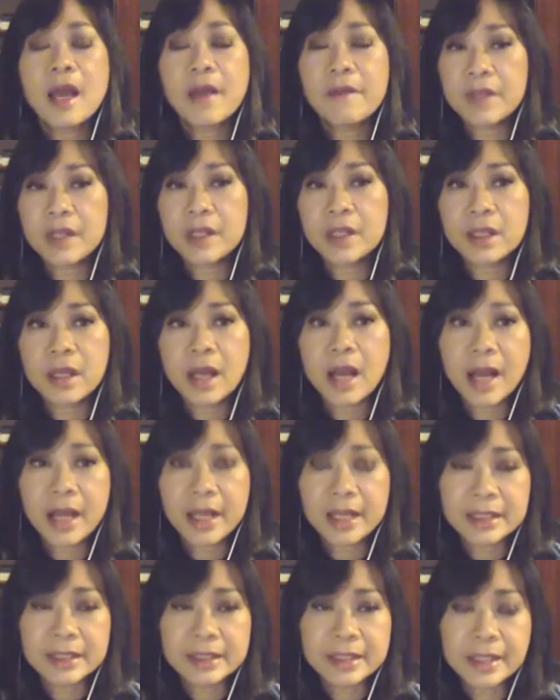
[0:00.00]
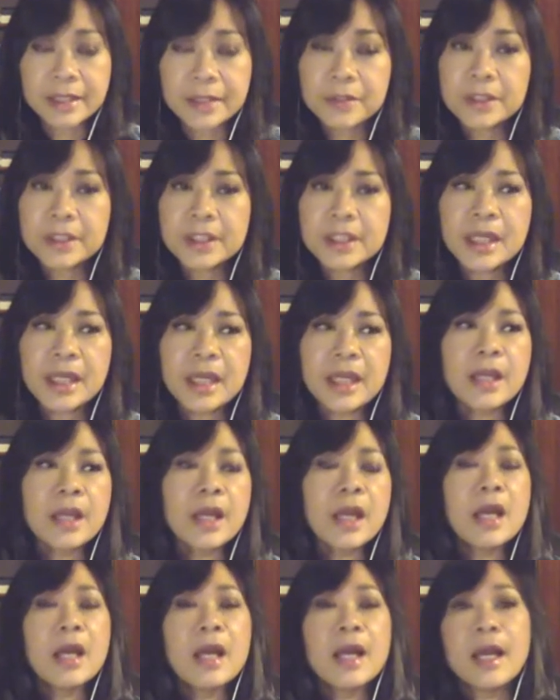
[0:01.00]
having a high
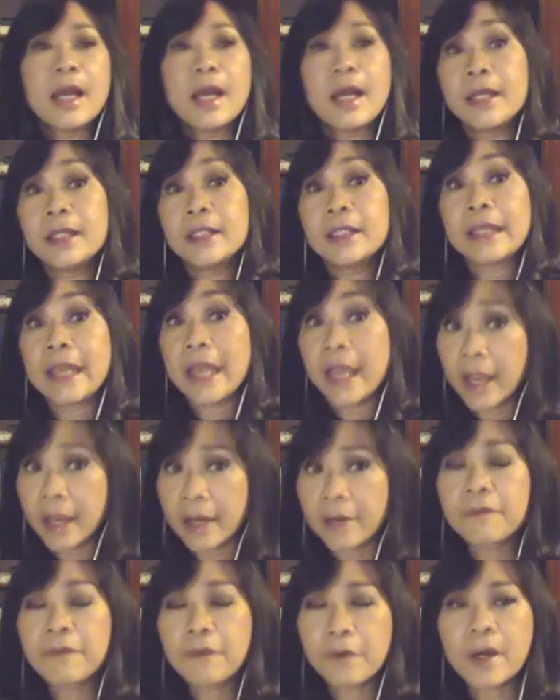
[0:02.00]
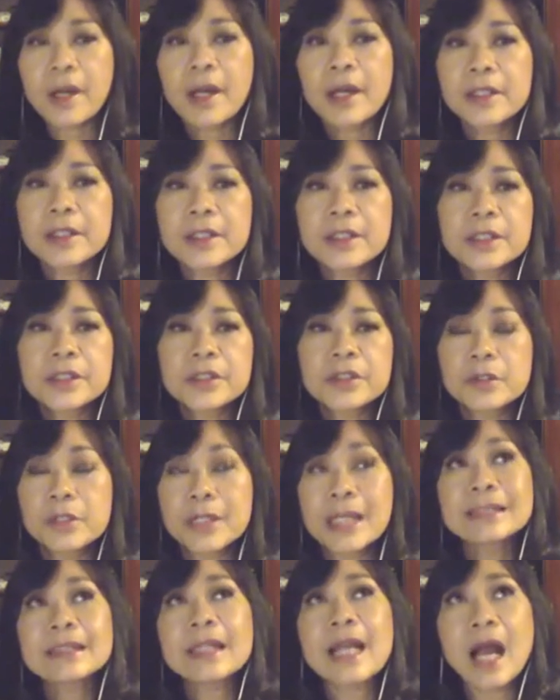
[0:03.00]
integrity, and care for others.
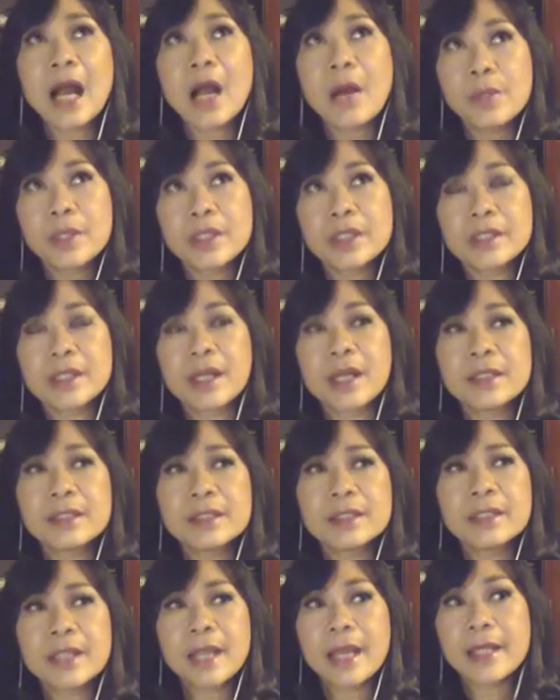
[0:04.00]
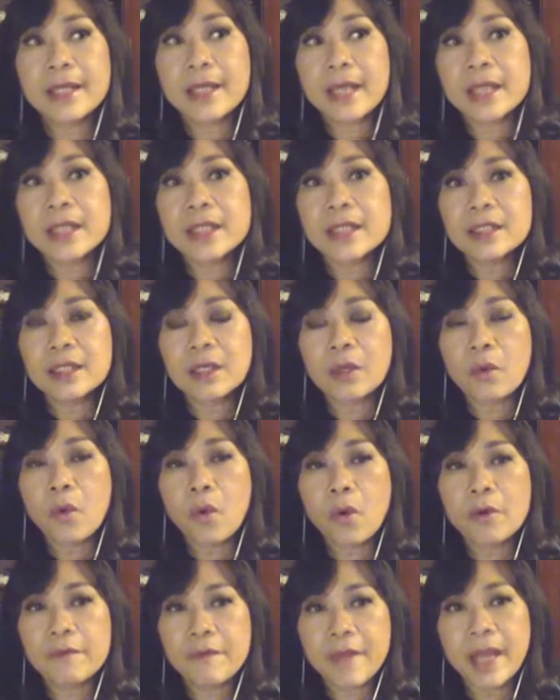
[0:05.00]
So that's how we started, and that is the
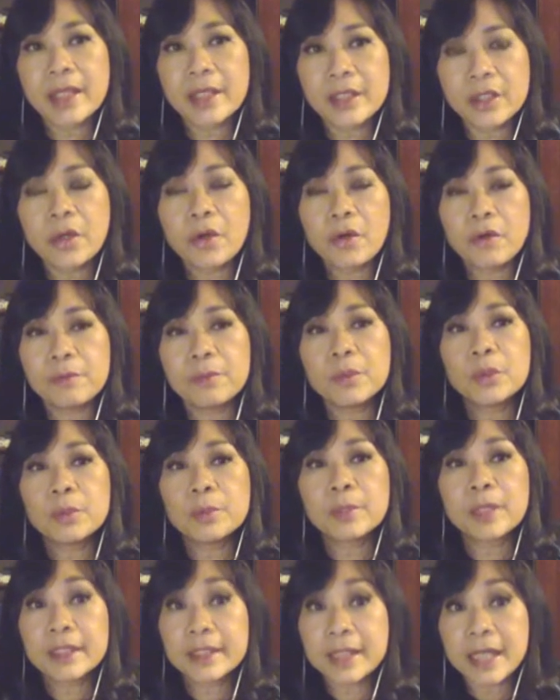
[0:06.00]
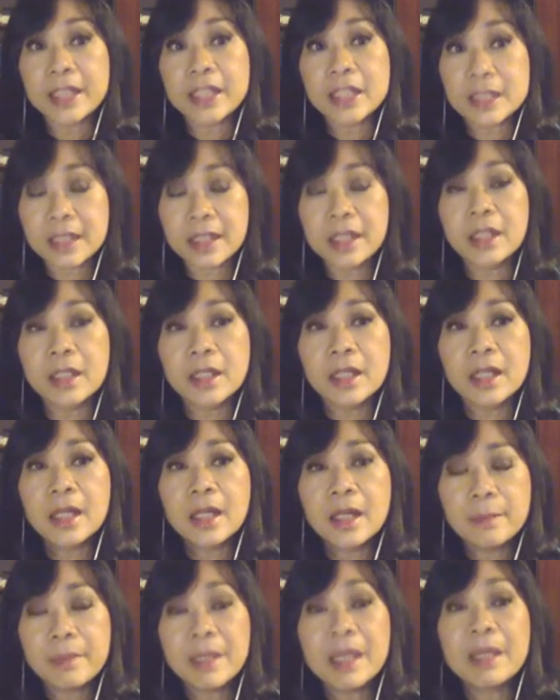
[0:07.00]
core value of Bluebird that is still
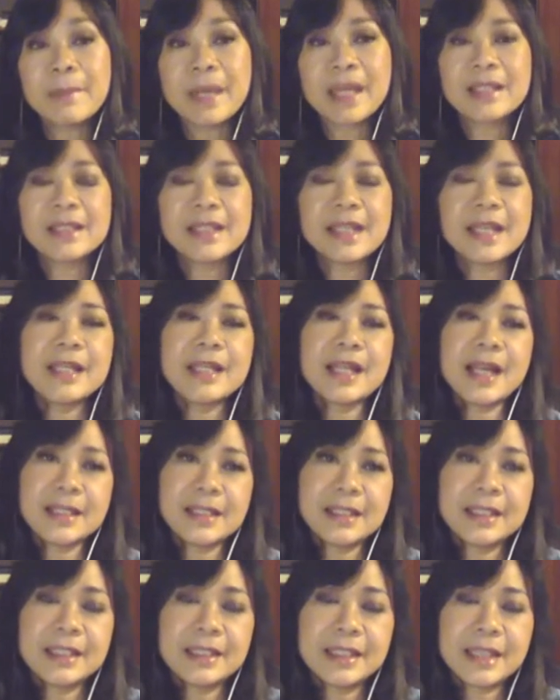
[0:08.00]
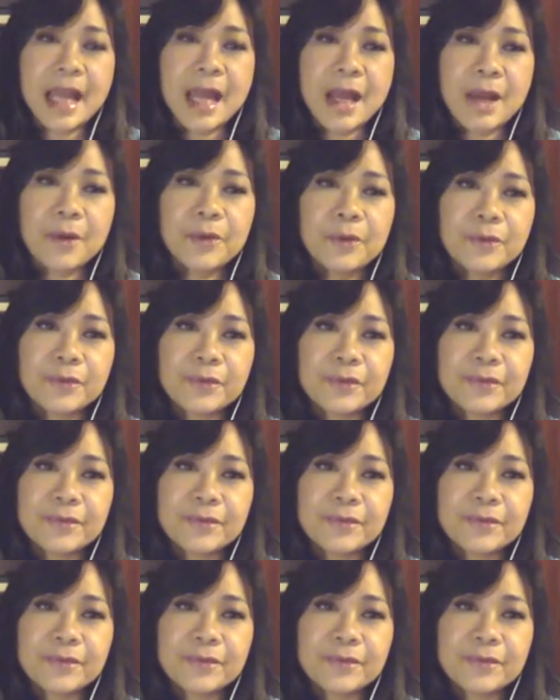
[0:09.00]
being maintained until now.